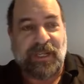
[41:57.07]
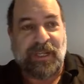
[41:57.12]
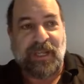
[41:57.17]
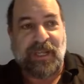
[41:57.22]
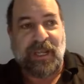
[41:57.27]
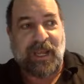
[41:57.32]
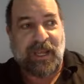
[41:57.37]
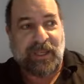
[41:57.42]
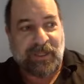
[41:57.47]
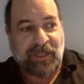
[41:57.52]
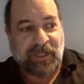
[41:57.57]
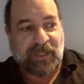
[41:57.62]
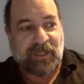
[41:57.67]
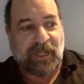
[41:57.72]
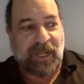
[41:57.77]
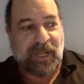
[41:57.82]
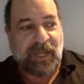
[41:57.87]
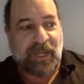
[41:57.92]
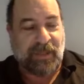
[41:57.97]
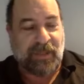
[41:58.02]
and
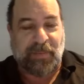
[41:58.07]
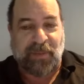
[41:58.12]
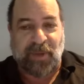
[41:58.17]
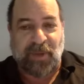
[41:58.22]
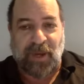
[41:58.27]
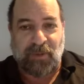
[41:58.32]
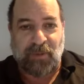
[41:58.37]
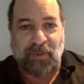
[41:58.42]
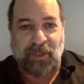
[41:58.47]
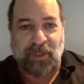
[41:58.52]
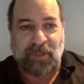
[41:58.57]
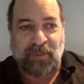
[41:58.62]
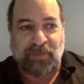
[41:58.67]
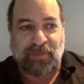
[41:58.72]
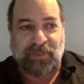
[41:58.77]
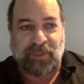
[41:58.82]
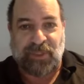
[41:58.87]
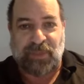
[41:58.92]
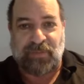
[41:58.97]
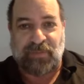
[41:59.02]
the bot
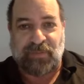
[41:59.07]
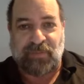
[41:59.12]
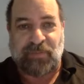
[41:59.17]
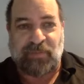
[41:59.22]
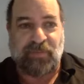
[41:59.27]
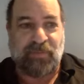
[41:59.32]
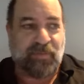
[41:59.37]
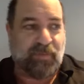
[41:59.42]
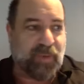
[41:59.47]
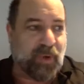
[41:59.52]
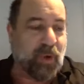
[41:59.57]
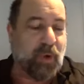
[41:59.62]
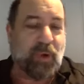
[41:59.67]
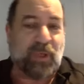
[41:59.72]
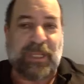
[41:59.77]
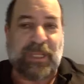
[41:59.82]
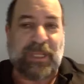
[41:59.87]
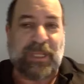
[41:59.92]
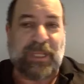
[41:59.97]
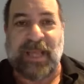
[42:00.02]
will
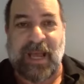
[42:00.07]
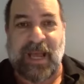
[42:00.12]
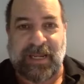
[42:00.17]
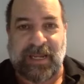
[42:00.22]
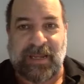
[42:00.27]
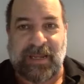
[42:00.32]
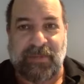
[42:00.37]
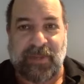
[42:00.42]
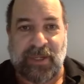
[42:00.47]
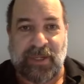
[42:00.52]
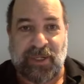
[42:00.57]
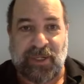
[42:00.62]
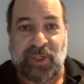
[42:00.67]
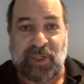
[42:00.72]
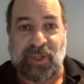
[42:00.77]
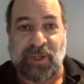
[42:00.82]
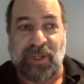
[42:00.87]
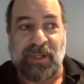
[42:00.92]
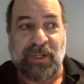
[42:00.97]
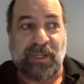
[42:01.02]
pull in that
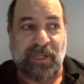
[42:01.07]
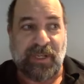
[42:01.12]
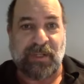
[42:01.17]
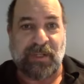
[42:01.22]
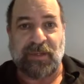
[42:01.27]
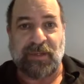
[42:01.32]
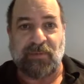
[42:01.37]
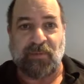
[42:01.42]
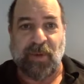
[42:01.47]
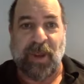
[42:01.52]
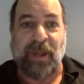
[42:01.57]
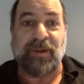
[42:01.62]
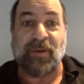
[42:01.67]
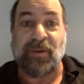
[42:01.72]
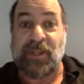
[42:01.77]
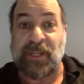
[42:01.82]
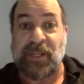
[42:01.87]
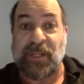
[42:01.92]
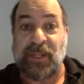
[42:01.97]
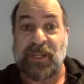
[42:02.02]
image, render
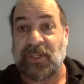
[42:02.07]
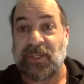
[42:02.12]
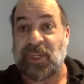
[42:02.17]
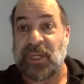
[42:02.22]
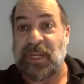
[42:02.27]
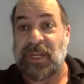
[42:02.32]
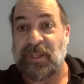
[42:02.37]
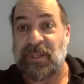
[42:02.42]
the image in the